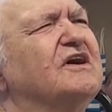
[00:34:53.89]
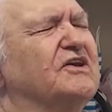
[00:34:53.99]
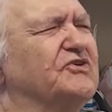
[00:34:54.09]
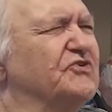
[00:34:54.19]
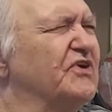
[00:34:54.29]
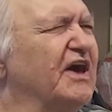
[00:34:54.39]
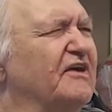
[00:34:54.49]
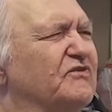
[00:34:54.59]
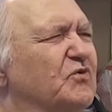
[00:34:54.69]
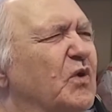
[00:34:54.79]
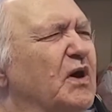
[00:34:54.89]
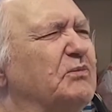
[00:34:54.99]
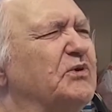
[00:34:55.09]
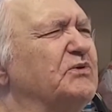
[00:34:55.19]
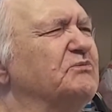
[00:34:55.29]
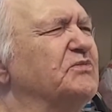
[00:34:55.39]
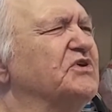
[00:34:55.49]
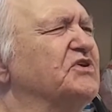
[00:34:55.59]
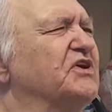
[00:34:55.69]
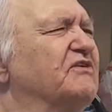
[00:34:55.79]
and you'll have the weapon,
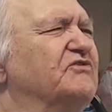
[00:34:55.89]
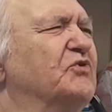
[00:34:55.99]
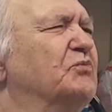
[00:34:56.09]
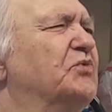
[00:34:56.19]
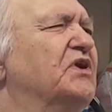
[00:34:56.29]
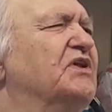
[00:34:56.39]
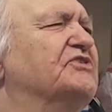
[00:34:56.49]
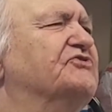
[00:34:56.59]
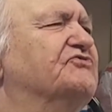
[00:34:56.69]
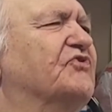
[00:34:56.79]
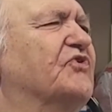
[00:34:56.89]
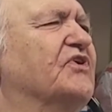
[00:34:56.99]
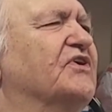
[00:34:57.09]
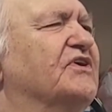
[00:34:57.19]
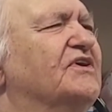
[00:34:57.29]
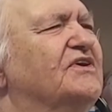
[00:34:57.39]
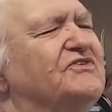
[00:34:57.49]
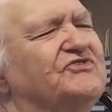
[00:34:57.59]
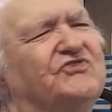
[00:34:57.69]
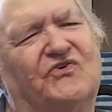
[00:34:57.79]
but you have no bullets for it.
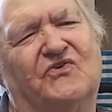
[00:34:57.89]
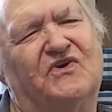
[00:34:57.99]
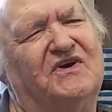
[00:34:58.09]
So...